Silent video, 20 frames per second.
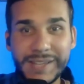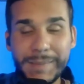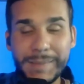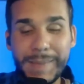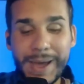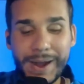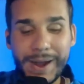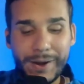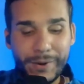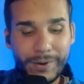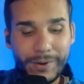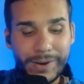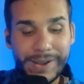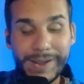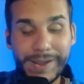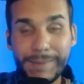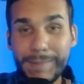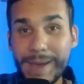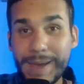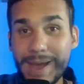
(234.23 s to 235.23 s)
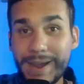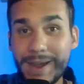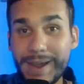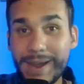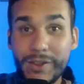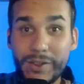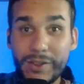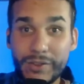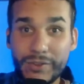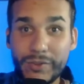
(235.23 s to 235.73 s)
the back arrow to get back
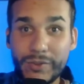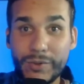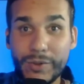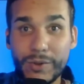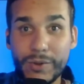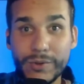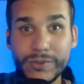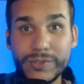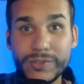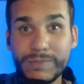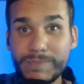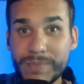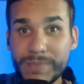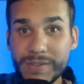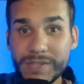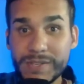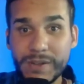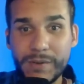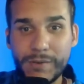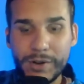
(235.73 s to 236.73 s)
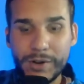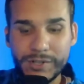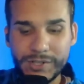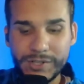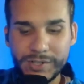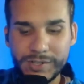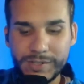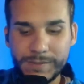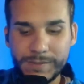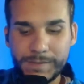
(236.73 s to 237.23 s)
to those set of
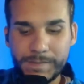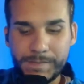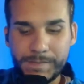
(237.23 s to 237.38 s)
verses.